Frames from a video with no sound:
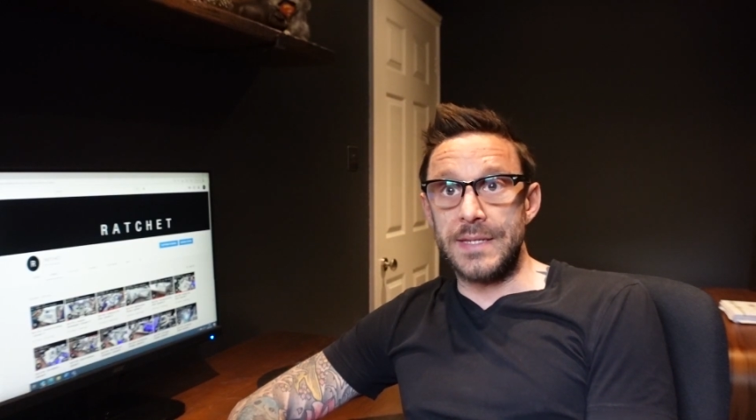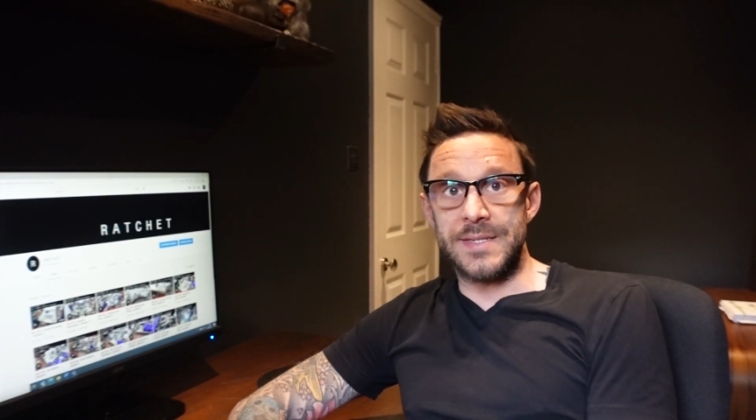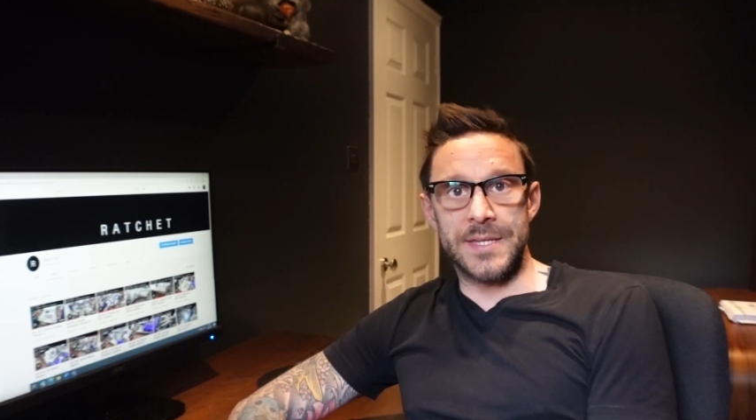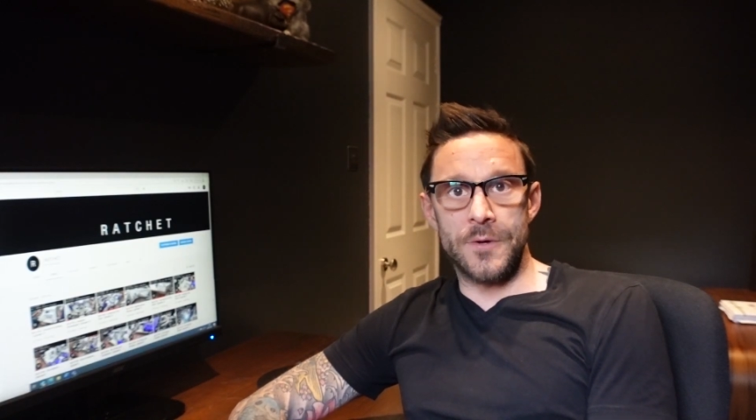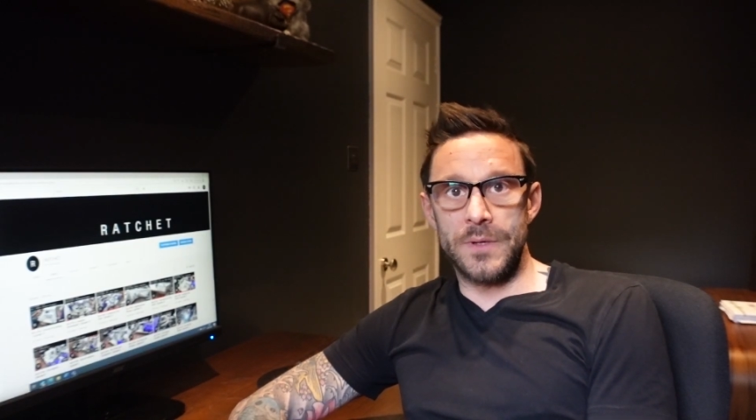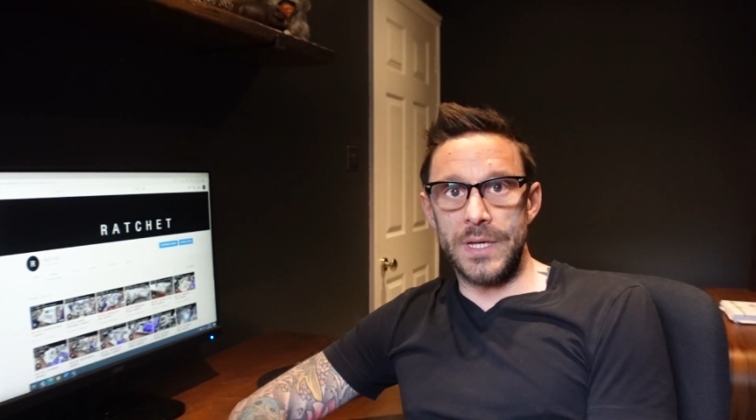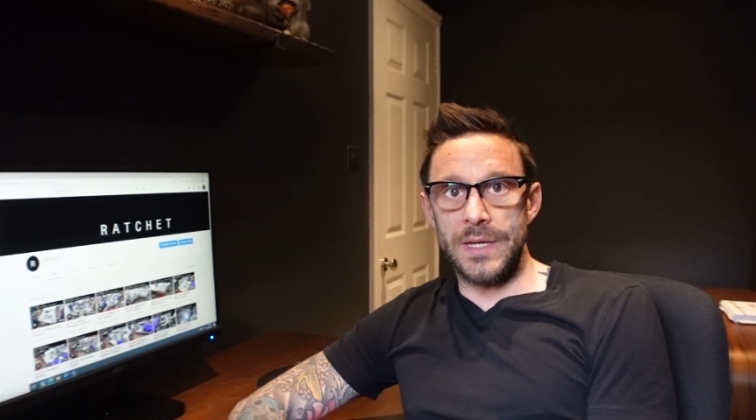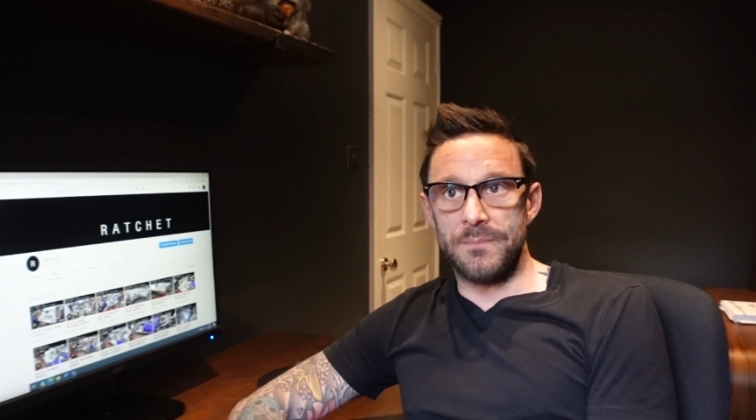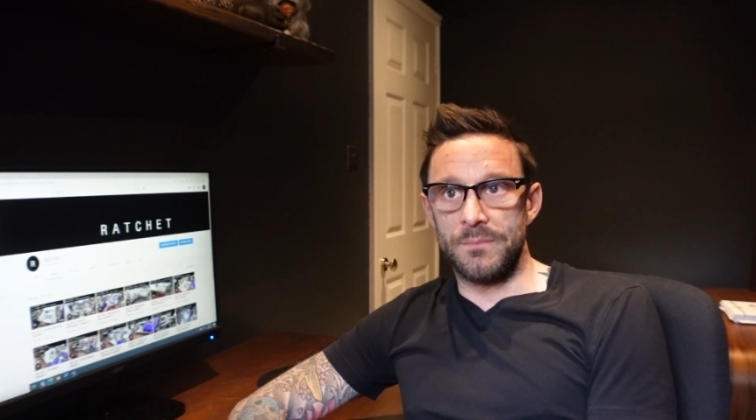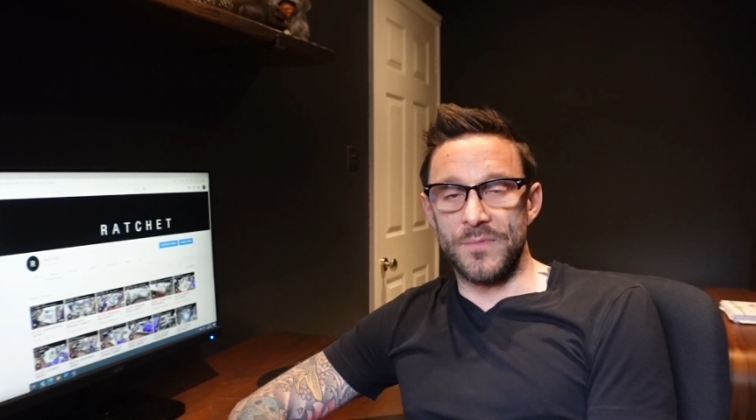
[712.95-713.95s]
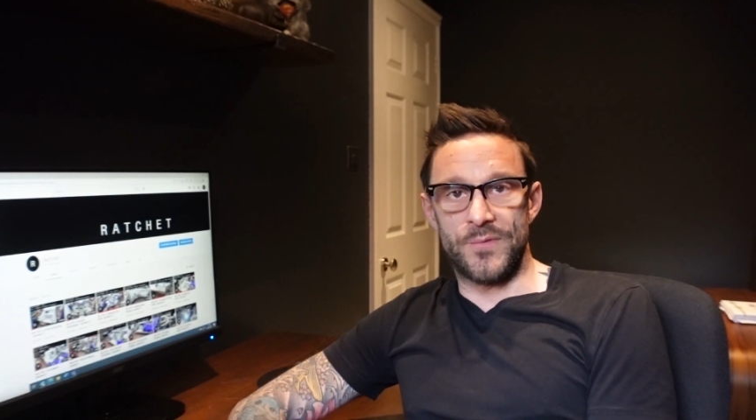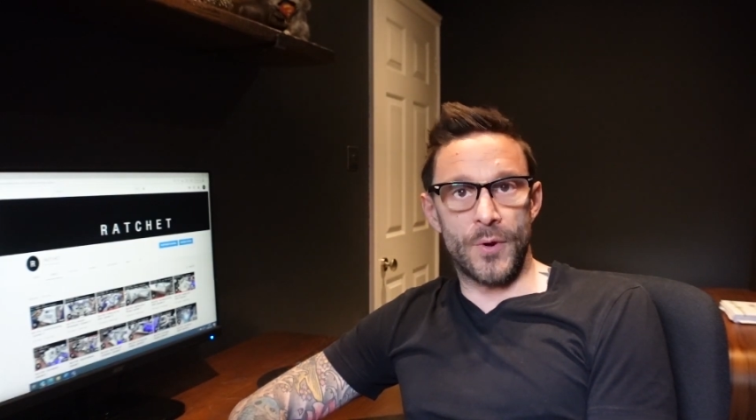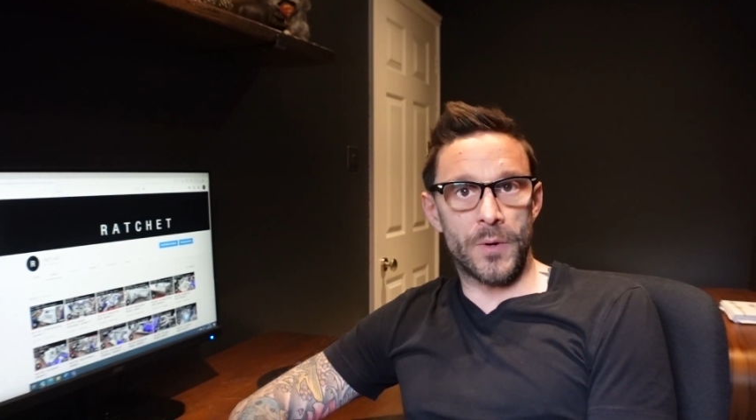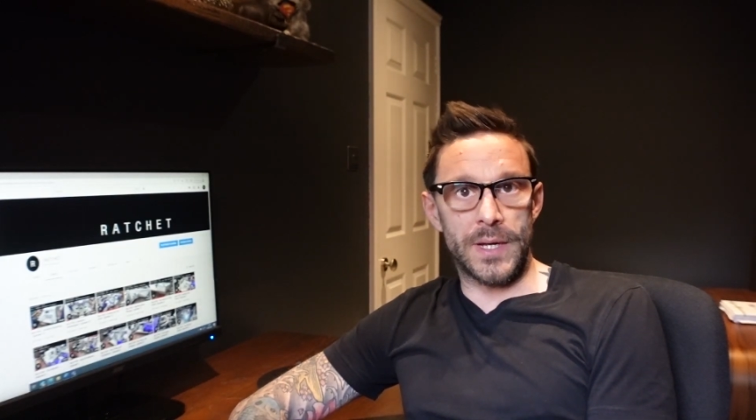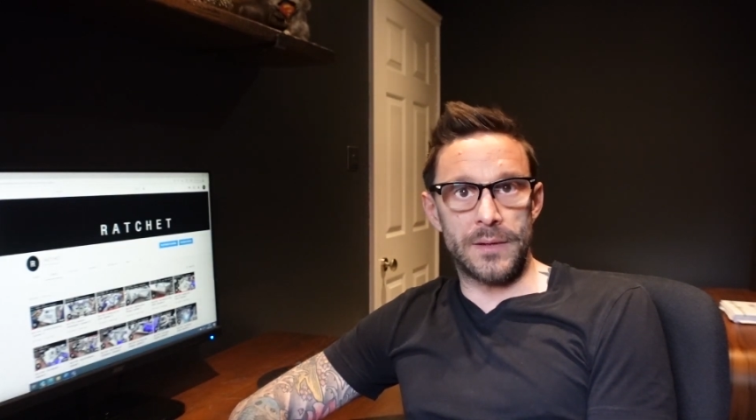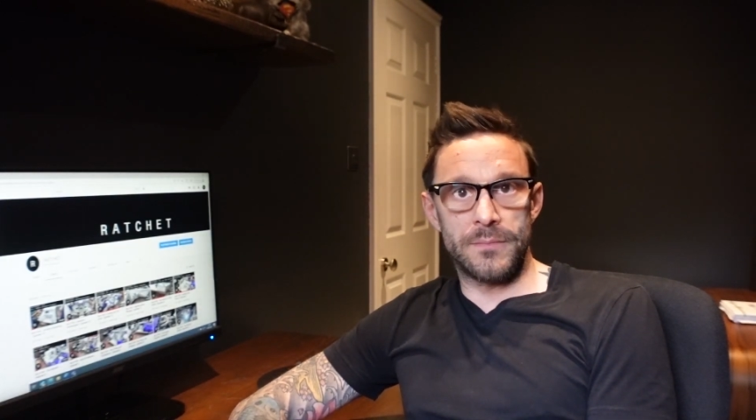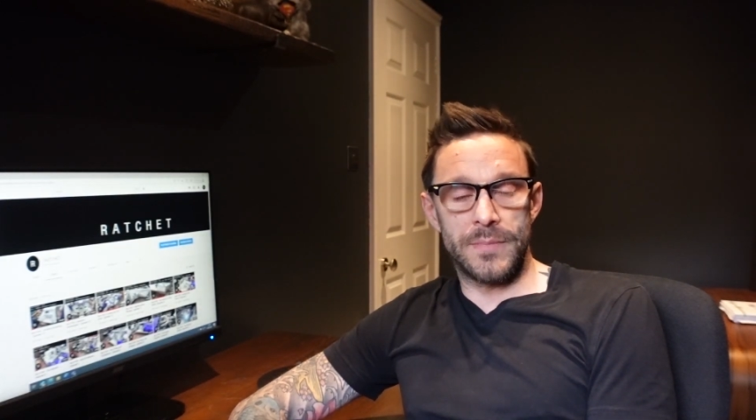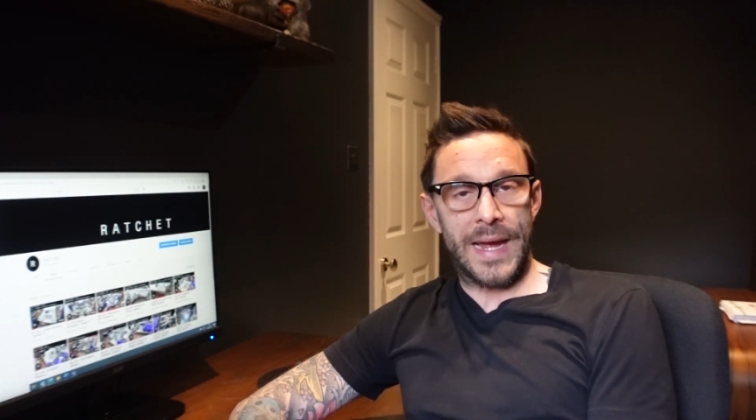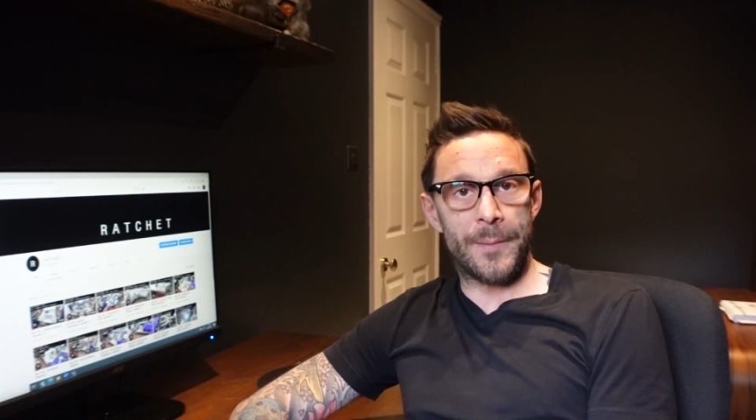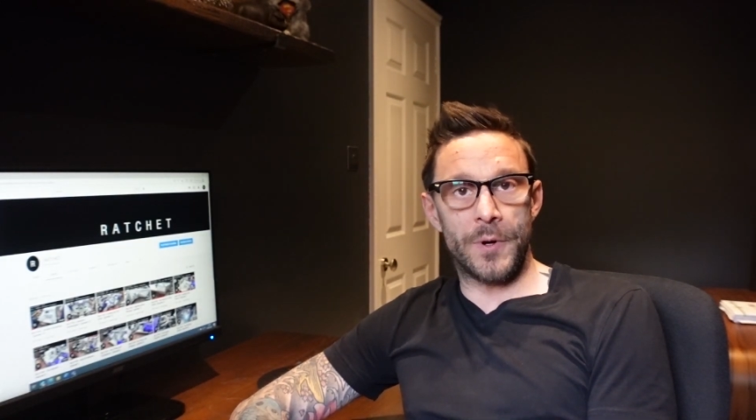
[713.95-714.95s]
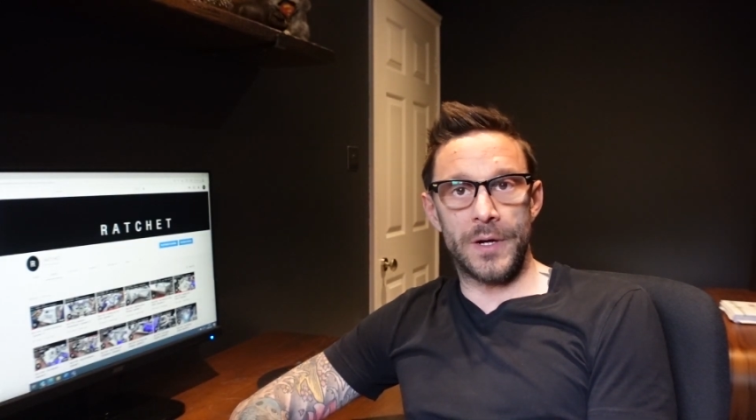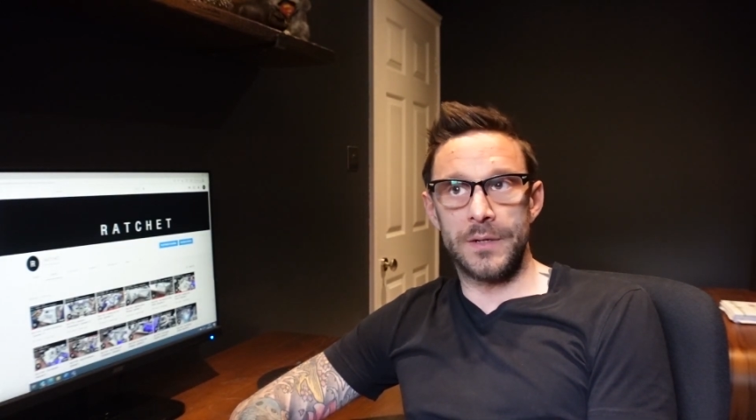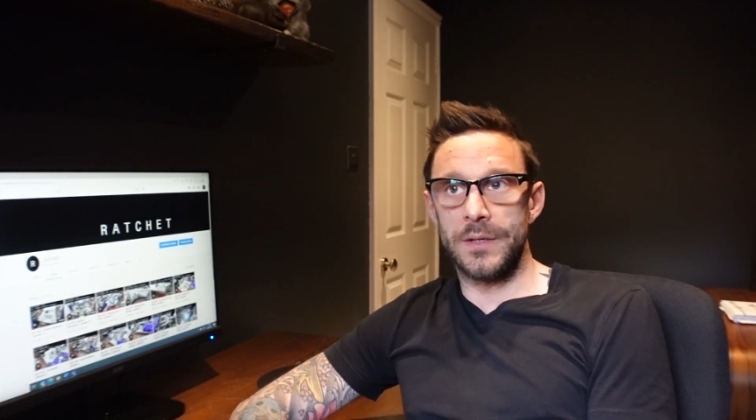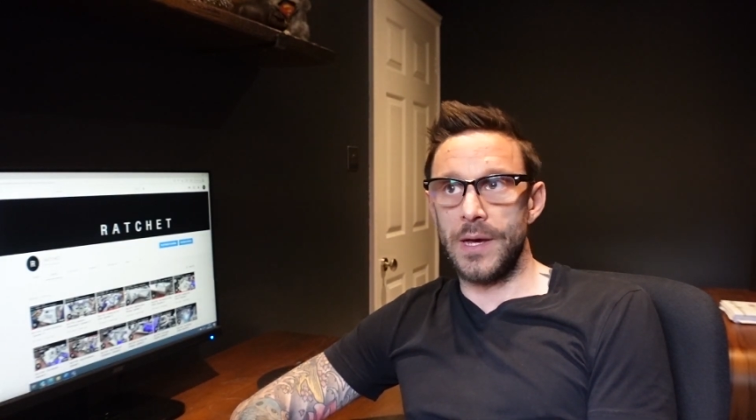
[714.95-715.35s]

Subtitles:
Sony vlogging camera.